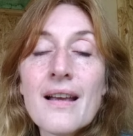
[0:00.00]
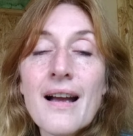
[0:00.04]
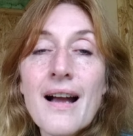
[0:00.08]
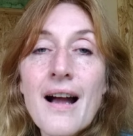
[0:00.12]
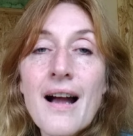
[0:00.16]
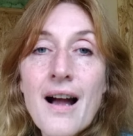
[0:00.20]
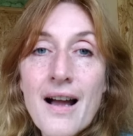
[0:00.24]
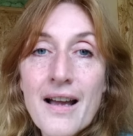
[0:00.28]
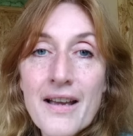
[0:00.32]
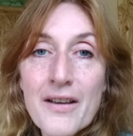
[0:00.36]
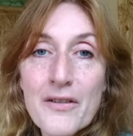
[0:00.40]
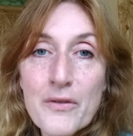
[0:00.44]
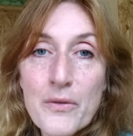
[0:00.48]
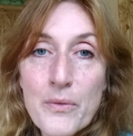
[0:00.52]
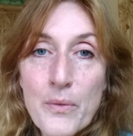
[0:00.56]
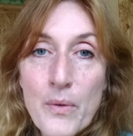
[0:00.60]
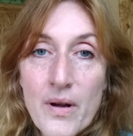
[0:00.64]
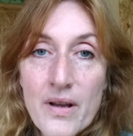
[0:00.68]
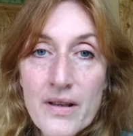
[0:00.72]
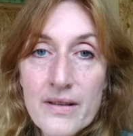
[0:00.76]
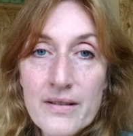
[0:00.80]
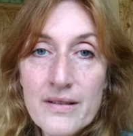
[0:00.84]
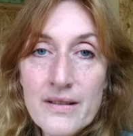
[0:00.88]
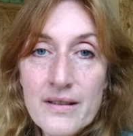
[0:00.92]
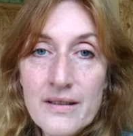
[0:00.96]
Hi
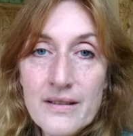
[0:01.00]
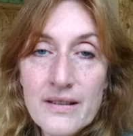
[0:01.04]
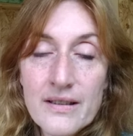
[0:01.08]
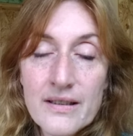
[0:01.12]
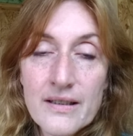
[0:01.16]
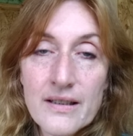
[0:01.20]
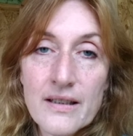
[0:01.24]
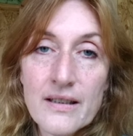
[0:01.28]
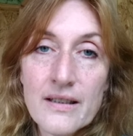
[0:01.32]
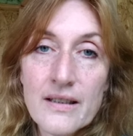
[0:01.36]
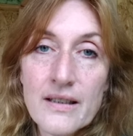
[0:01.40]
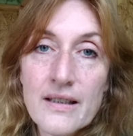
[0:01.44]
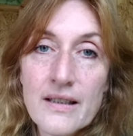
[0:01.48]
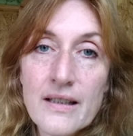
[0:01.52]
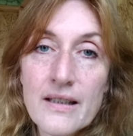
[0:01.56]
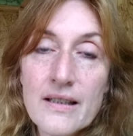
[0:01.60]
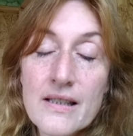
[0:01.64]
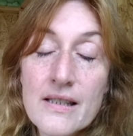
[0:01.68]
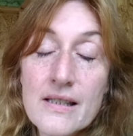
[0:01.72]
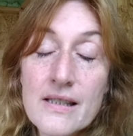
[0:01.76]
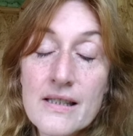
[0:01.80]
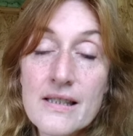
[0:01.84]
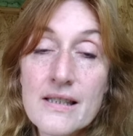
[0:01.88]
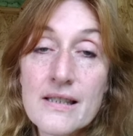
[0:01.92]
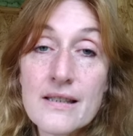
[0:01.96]
everyone,
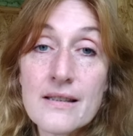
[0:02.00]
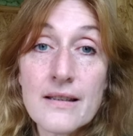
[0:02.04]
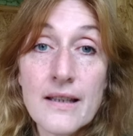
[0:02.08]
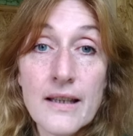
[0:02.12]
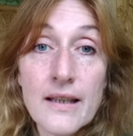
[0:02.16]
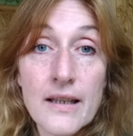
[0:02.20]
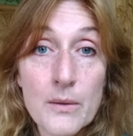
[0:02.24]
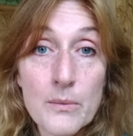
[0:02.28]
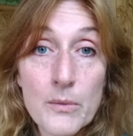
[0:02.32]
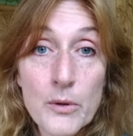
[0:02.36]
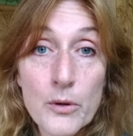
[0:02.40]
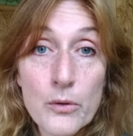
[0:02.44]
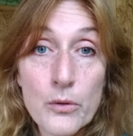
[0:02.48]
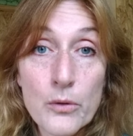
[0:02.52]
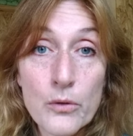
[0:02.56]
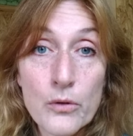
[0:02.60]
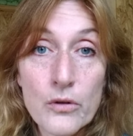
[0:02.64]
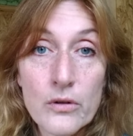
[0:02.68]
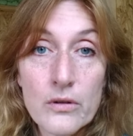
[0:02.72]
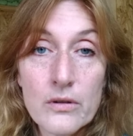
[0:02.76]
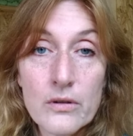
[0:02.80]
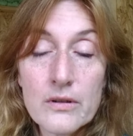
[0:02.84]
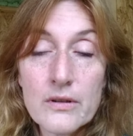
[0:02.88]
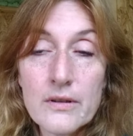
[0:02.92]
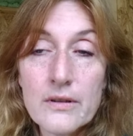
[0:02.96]
it's Nanine
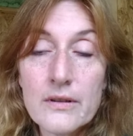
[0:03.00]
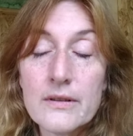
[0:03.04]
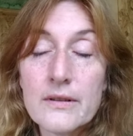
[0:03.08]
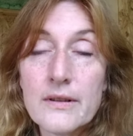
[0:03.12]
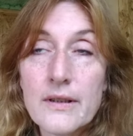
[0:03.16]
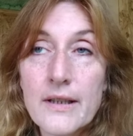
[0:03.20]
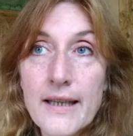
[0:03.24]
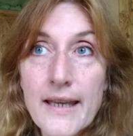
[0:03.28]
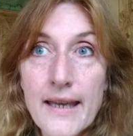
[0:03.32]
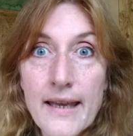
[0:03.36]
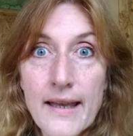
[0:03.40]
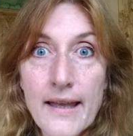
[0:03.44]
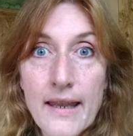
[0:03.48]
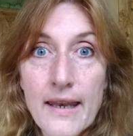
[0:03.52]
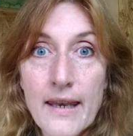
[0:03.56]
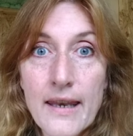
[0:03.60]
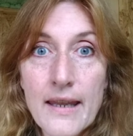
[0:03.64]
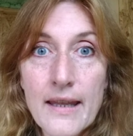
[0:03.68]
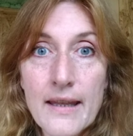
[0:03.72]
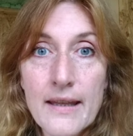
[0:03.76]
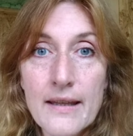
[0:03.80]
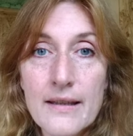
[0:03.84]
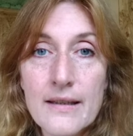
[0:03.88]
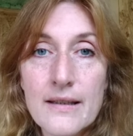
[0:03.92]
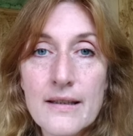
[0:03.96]
McCool again.
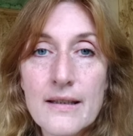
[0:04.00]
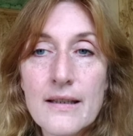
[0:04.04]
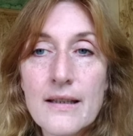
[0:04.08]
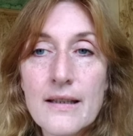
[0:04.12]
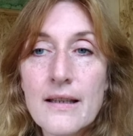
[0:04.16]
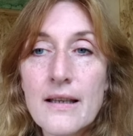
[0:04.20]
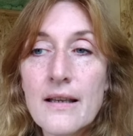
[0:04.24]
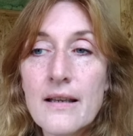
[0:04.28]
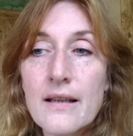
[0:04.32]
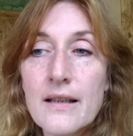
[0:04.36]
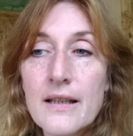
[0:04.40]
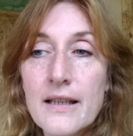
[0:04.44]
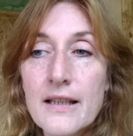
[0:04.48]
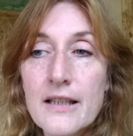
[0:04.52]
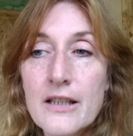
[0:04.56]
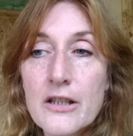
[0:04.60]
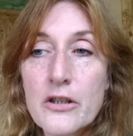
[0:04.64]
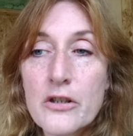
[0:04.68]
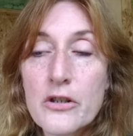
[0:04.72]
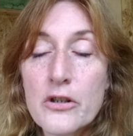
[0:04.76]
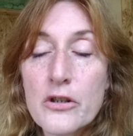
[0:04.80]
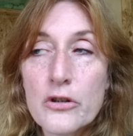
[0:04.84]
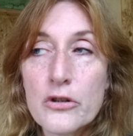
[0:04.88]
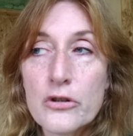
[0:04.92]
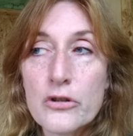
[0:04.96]

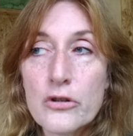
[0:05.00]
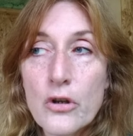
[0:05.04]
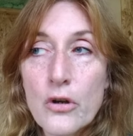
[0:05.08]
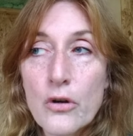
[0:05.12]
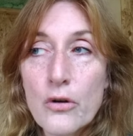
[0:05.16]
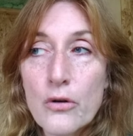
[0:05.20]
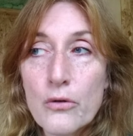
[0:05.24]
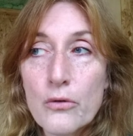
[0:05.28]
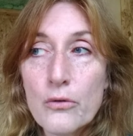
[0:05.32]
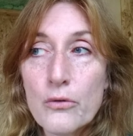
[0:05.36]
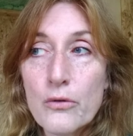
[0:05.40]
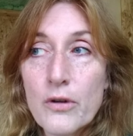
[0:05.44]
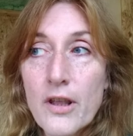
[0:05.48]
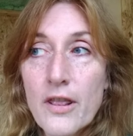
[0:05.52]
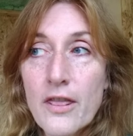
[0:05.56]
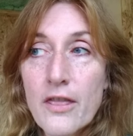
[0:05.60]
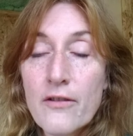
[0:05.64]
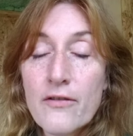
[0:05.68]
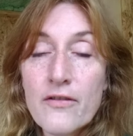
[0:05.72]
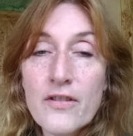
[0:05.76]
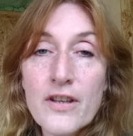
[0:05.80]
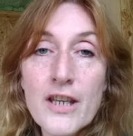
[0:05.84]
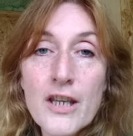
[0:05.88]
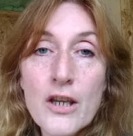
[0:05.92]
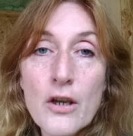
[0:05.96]
So the
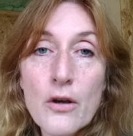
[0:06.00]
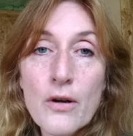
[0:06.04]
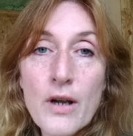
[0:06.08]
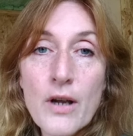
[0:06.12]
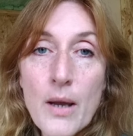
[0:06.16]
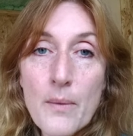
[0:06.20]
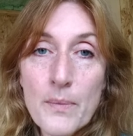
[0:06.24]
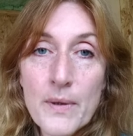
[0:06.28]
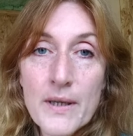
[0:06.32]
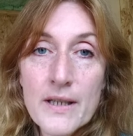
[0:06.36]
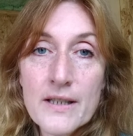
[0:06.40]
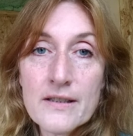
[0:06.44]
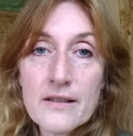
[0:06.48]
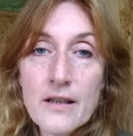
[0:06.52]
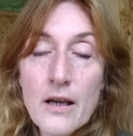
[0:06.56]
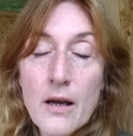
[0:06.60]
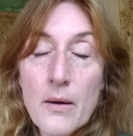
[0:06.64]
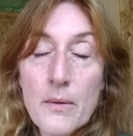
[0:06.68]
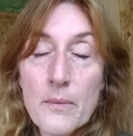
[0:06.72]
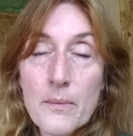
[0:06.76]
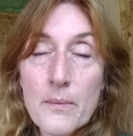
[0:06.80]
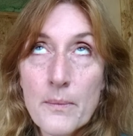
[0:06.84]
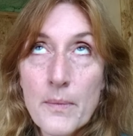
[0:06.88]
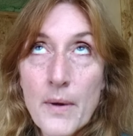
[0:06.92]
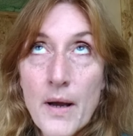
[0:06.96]
video got picked
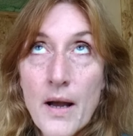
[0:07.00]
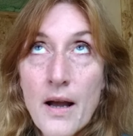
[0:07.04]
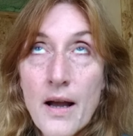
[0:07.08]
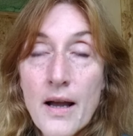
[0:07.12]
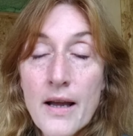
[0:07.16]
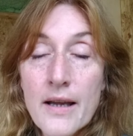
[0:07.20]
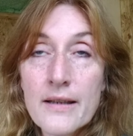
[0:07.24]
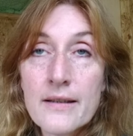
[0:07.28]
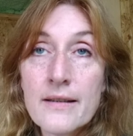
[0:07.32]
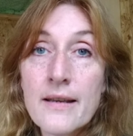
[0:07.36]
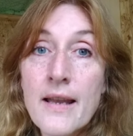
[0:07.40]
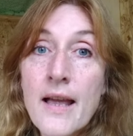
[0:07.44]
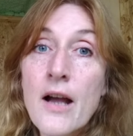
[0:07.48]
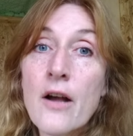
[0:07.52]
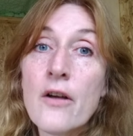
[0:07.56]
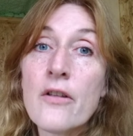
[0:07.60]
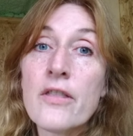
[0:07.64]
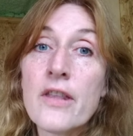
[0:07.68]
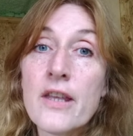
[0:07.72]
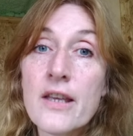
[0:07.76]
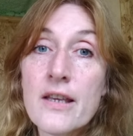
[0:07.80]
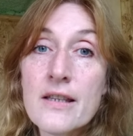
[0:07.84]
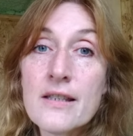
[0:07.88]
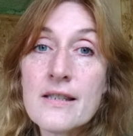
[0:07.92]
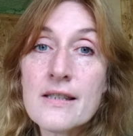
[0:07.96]
up by
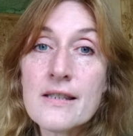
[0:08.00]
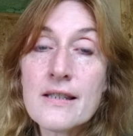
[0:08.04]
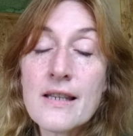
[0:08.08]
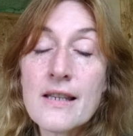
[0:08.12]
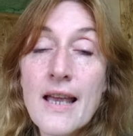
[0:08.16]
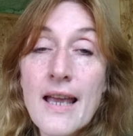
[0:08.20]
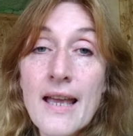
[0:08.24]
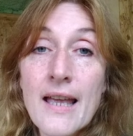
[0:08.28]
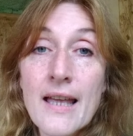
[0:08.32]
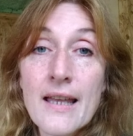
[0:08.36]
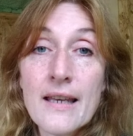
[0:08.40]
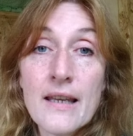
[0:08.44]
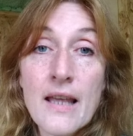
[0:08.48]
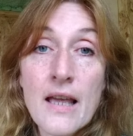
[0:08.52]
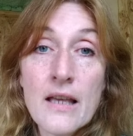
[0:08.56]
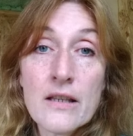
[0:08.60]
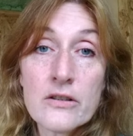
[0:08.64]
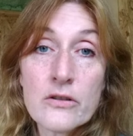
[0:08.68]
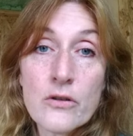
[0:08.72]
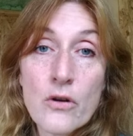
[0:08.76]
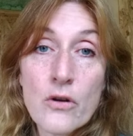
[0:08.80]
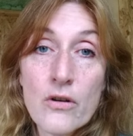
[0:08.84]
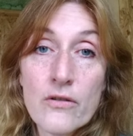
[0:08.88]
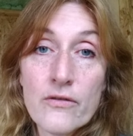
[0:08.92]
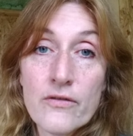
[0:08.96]
NowThis and has
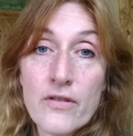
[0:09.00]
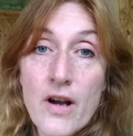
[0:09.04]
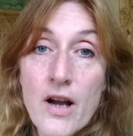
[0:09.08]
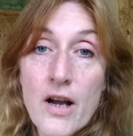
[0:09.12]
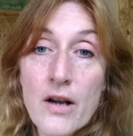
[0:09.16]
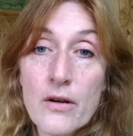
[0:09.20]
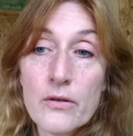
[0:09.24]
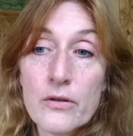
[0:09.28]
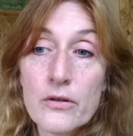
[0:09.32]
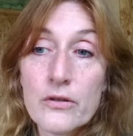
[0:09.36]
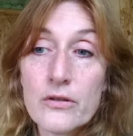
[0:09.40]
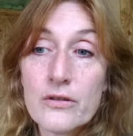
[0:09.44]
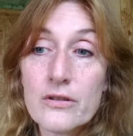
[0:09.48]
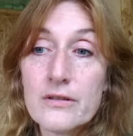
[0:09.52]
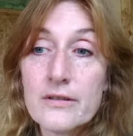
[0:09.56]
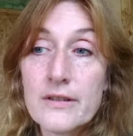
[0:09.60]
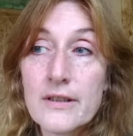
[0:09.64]
gone viral,